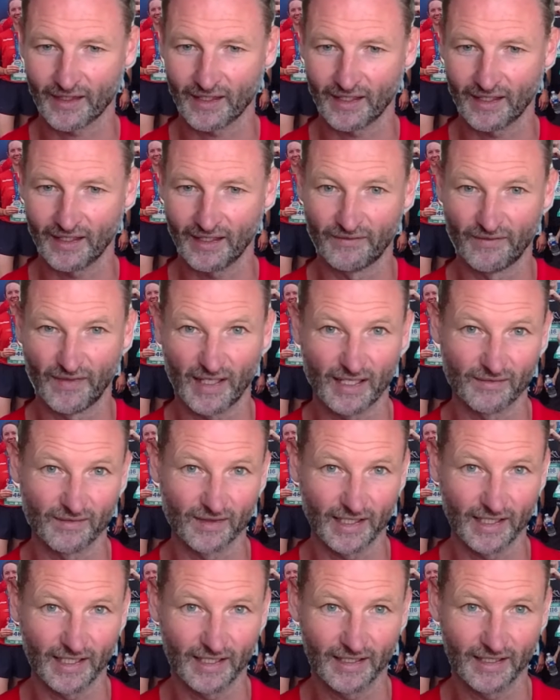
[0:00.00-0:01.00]

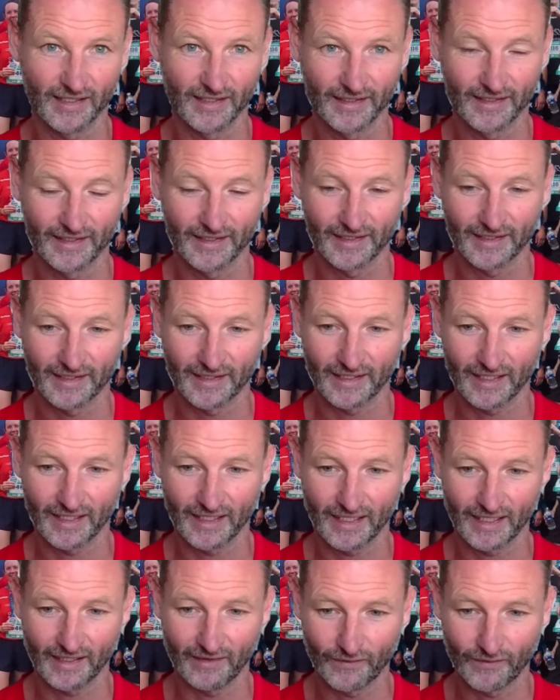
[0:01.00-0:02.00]
effectively,
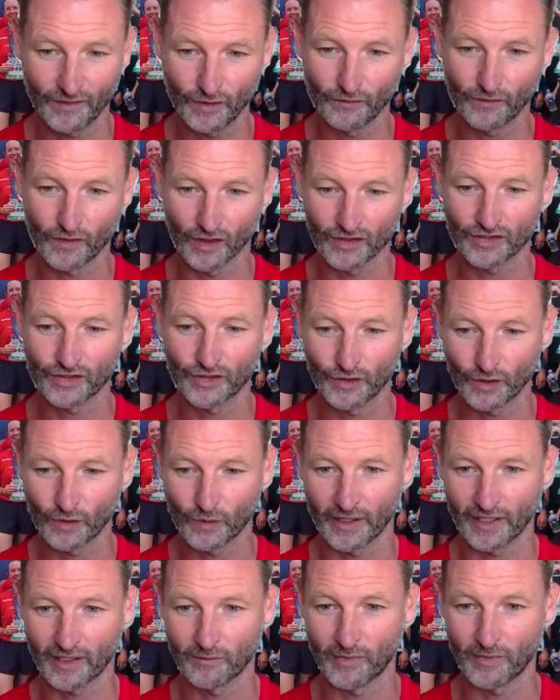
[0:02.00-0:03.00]
if you've gone too
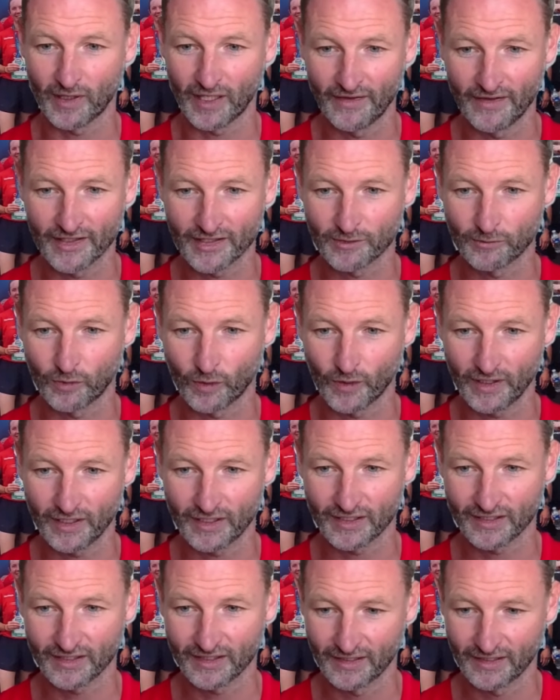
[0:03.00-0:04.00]
quick by this
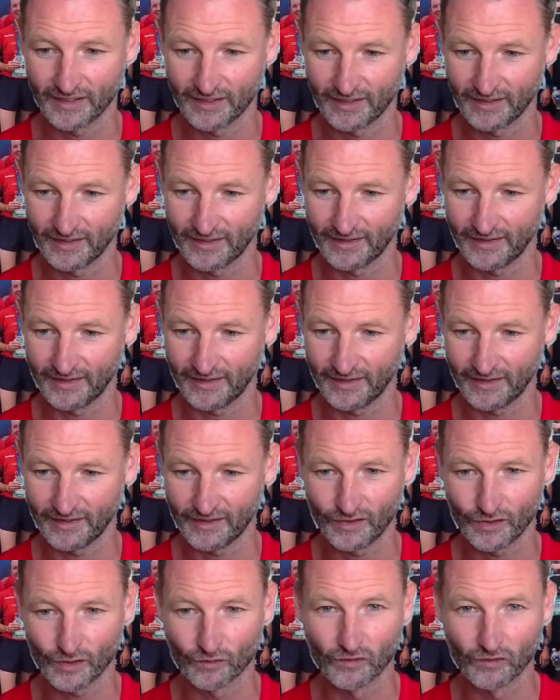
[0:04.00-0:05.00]
point,
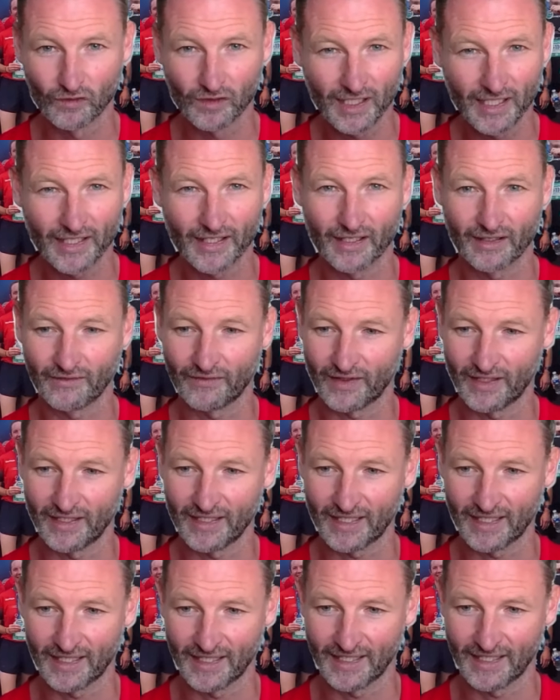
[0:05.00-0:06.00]
you're really going to find
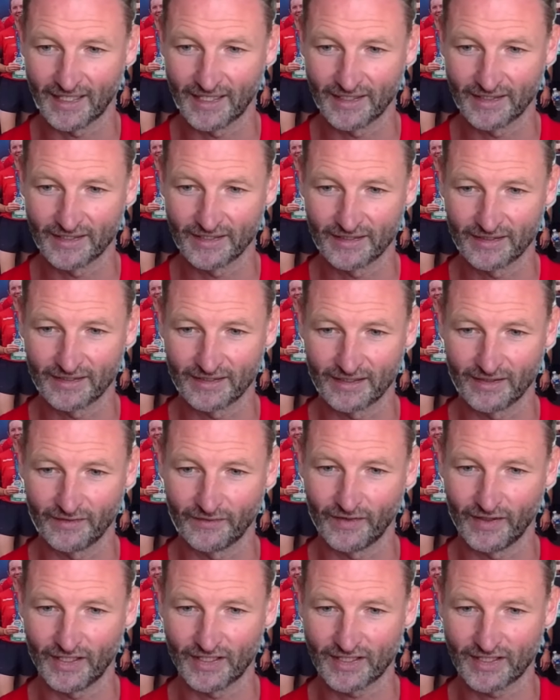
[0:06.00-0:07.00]
it hard to
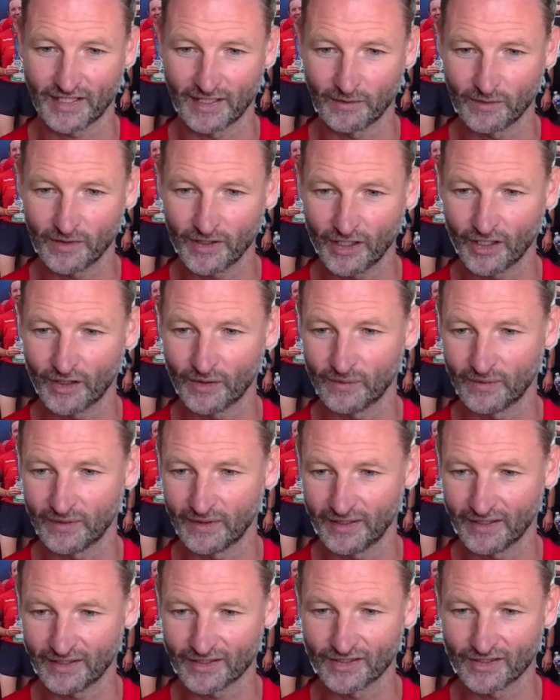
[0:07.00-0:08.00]
finish. And
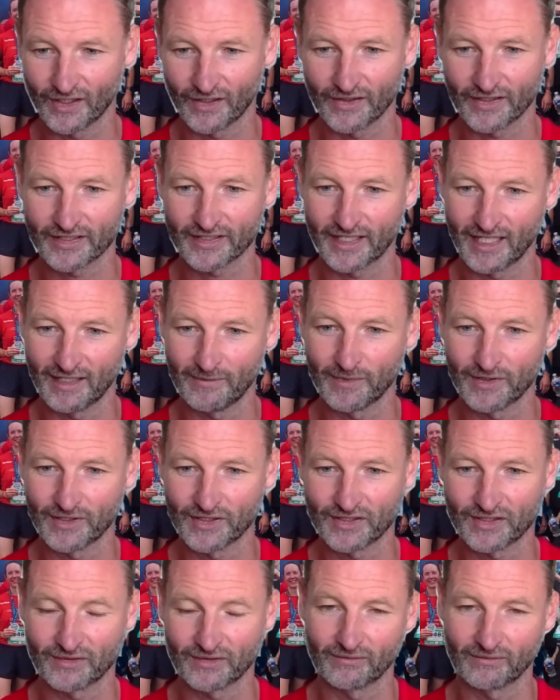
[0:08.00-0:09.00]
it's not the same
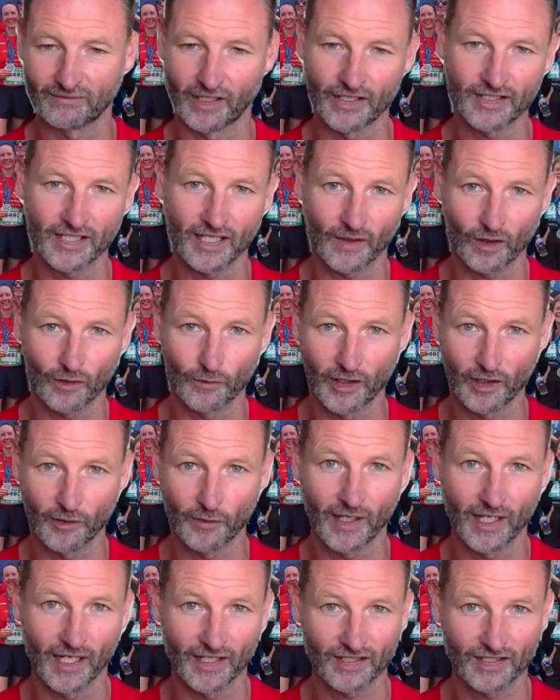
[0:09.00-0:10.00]
as Run Cheltenham in the
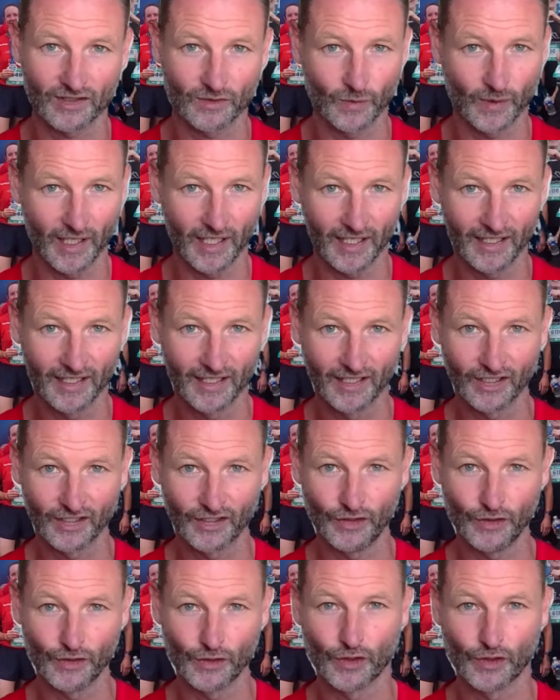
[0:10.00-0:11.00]
past, where
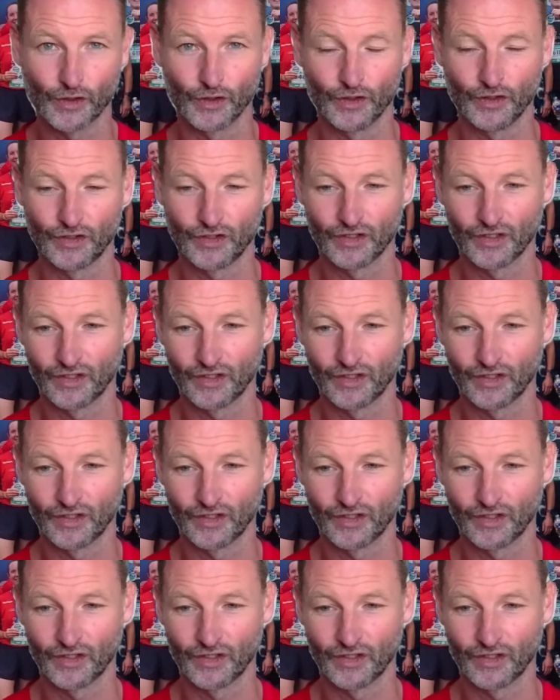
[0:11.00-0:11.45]
you could